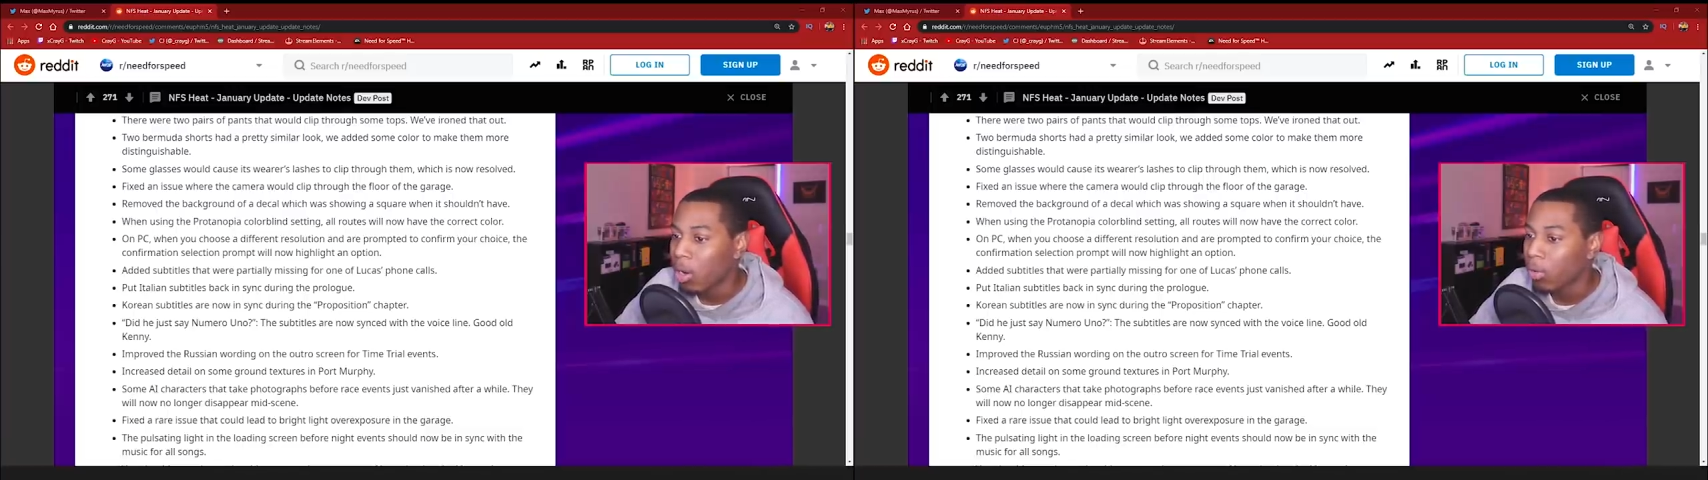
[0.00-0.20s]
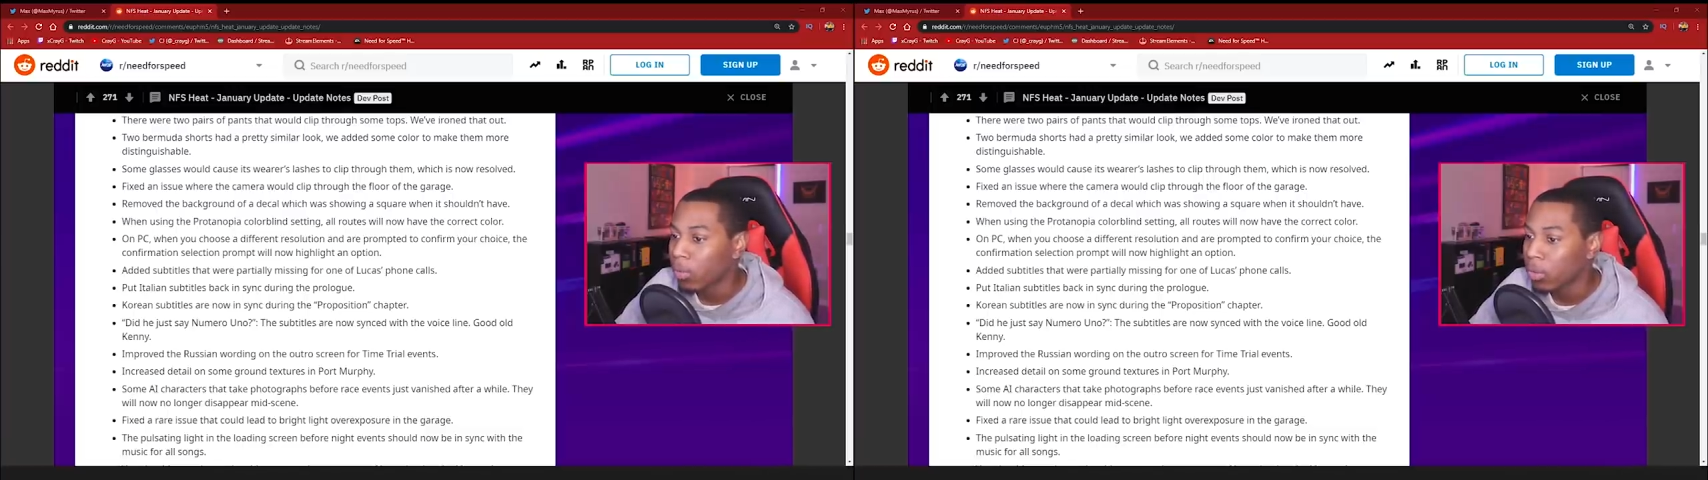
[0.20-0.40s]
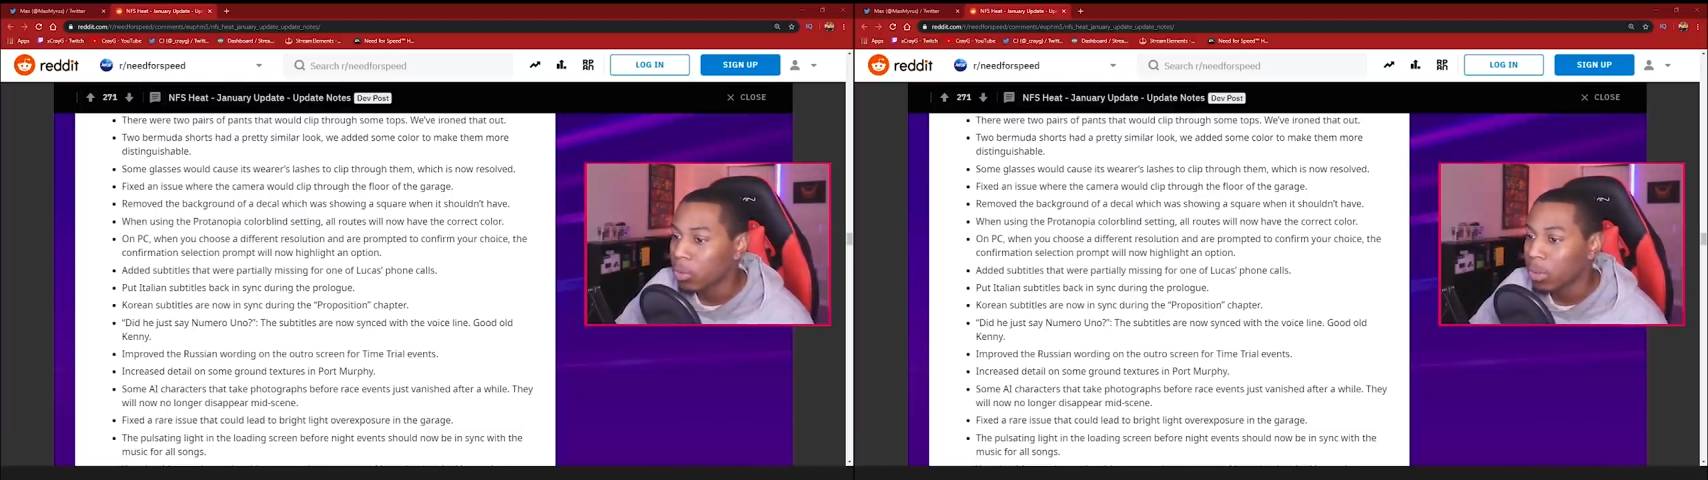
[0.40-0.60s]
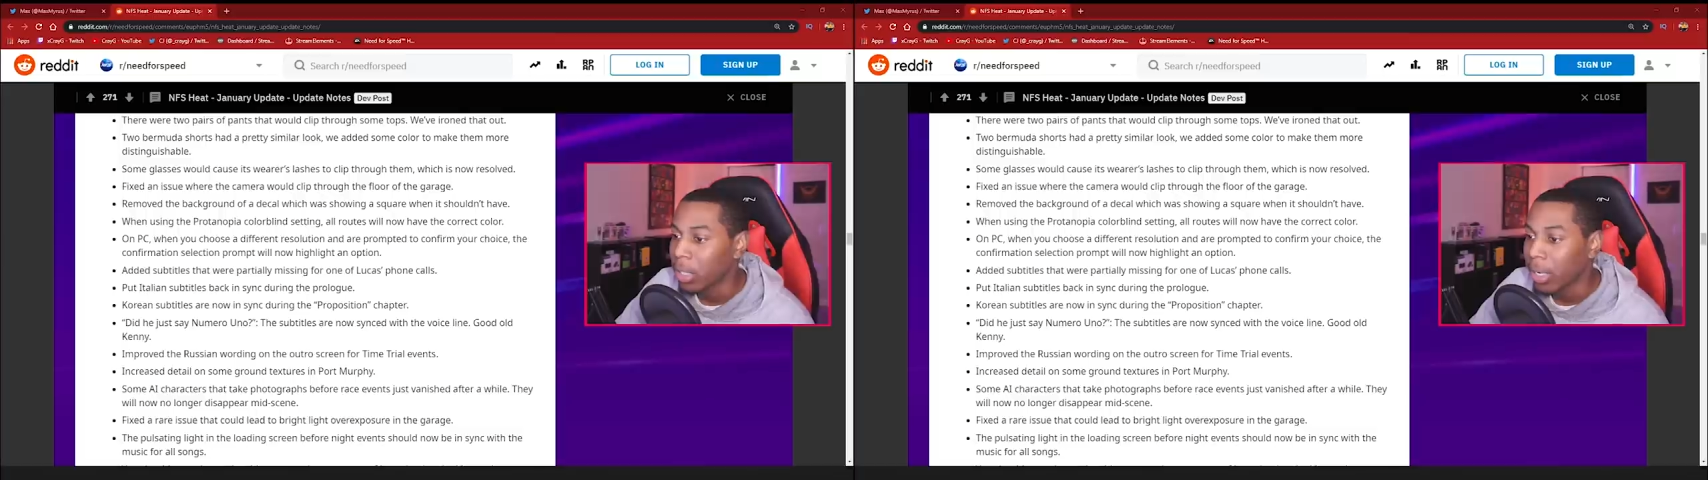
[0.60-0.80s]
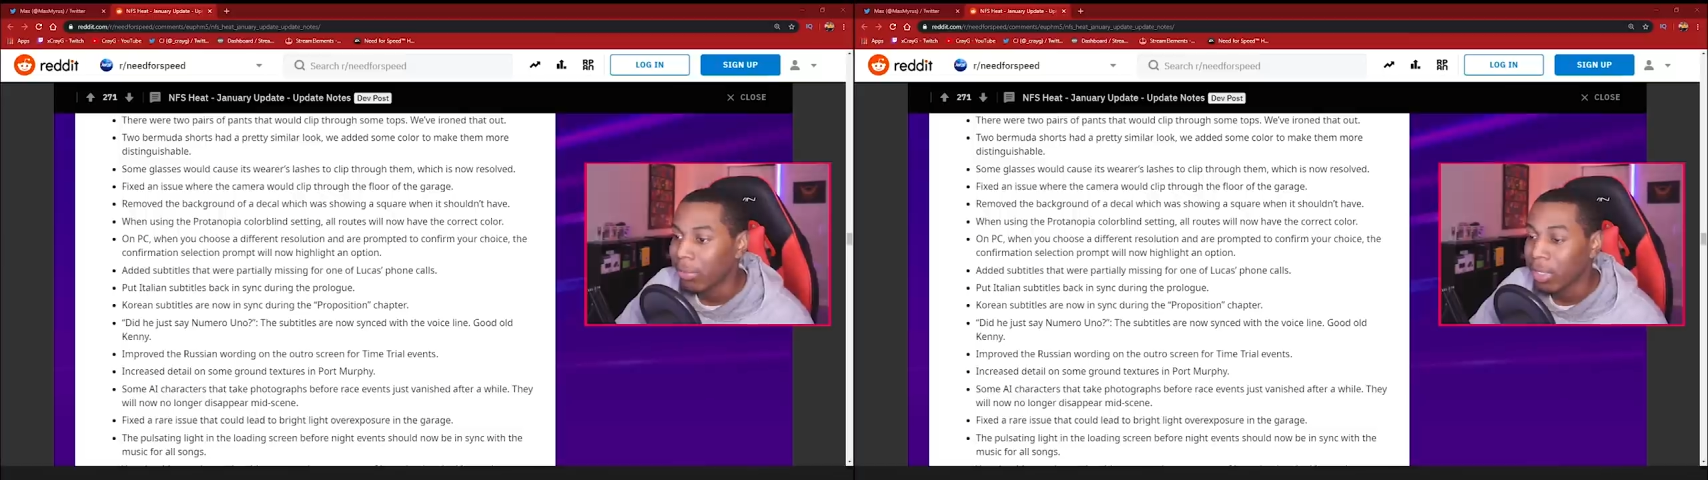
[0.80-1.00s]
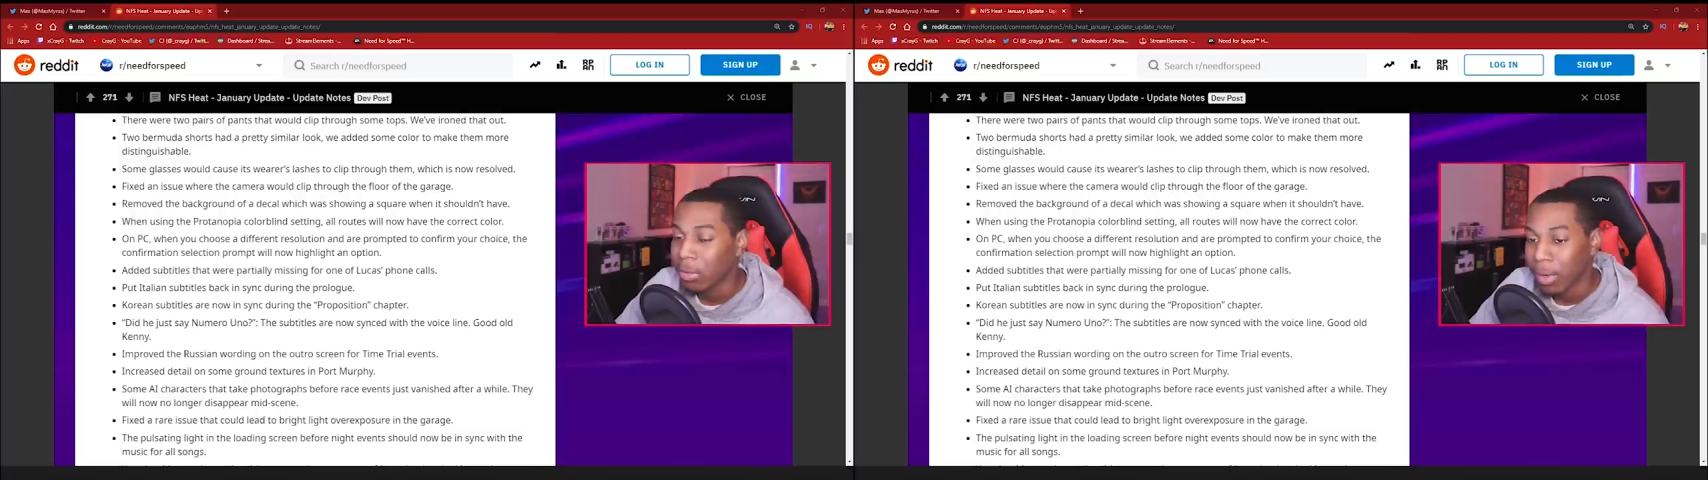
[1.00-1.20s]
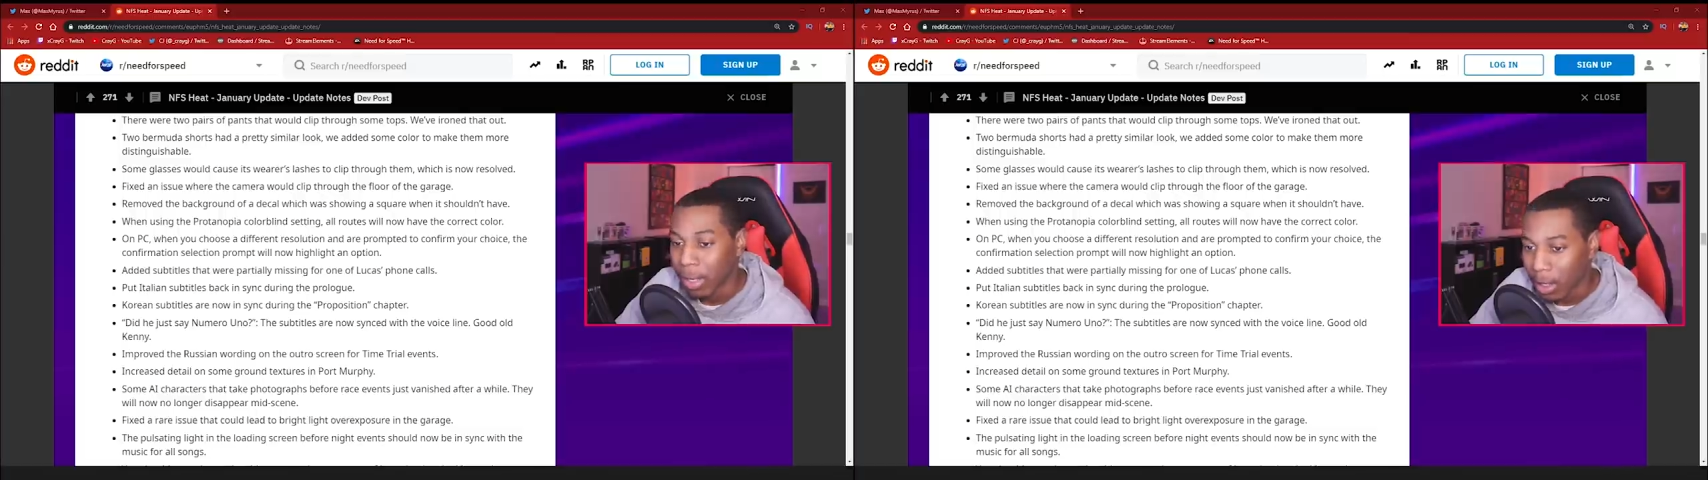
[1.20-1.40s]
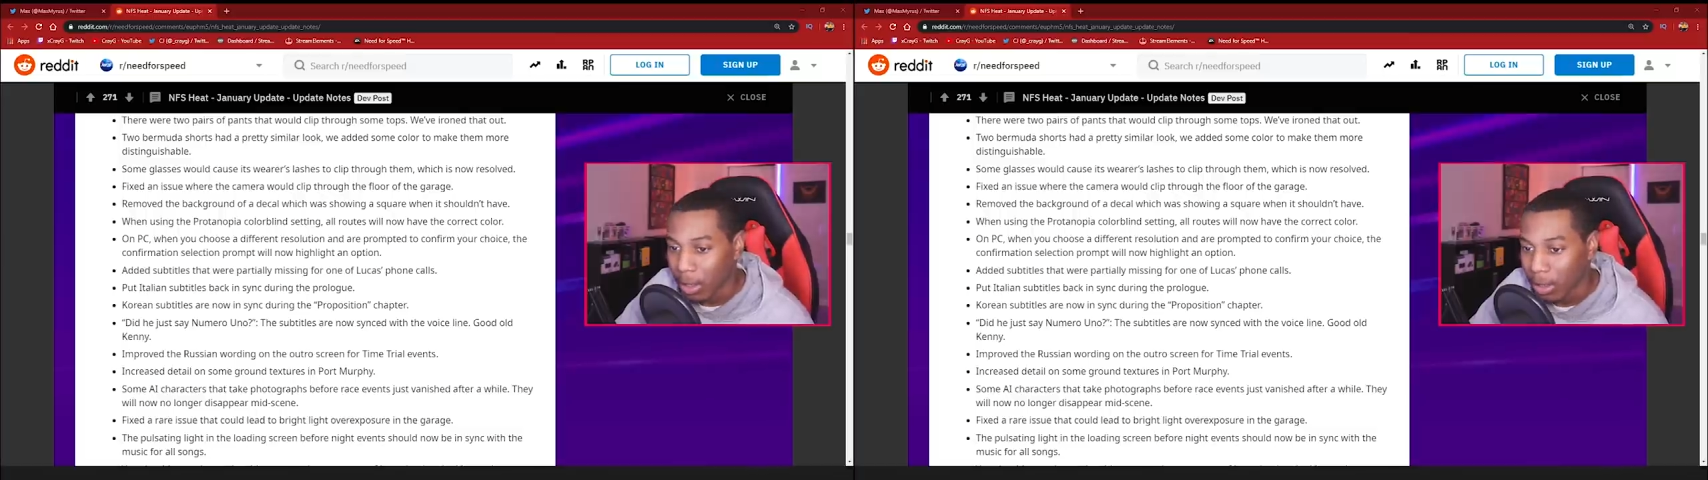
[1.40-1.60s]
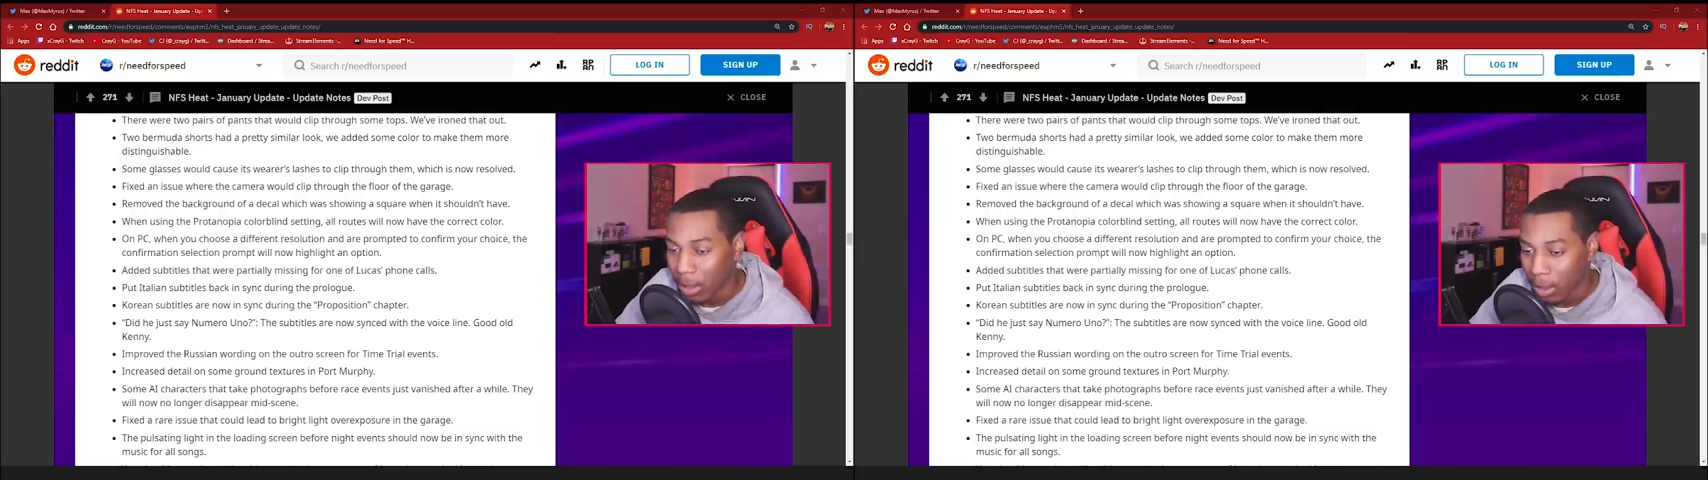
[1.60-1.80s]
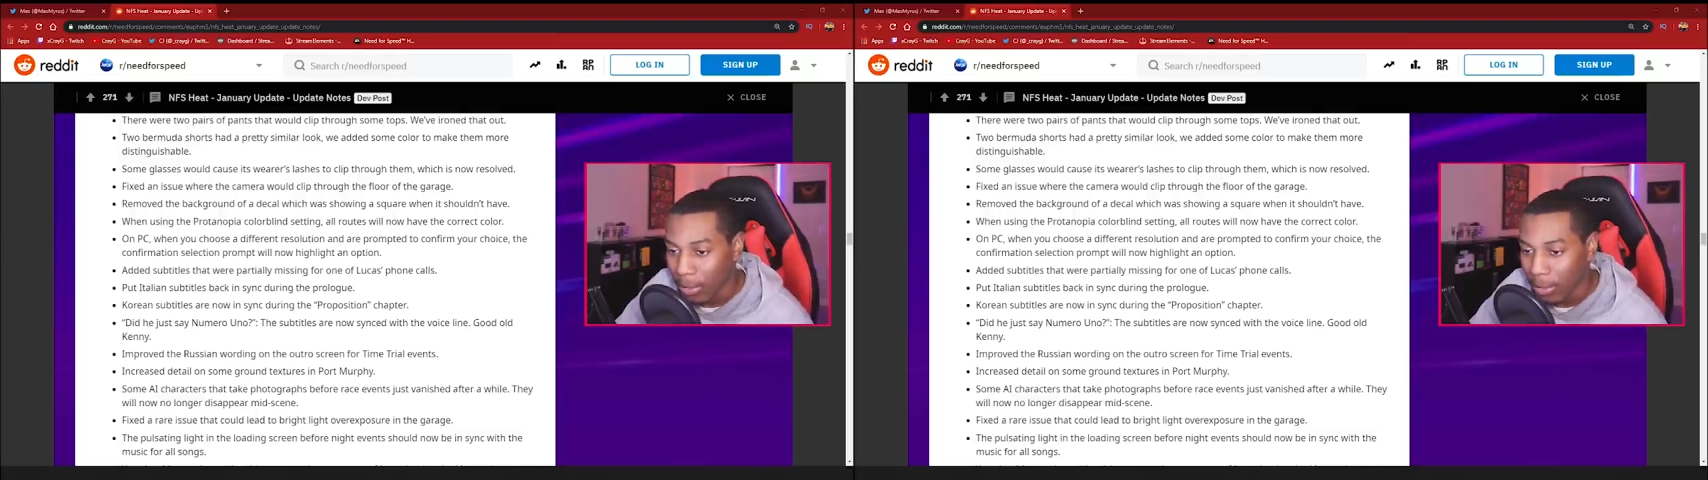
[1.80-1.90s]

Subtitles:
all routes will now have the correct color.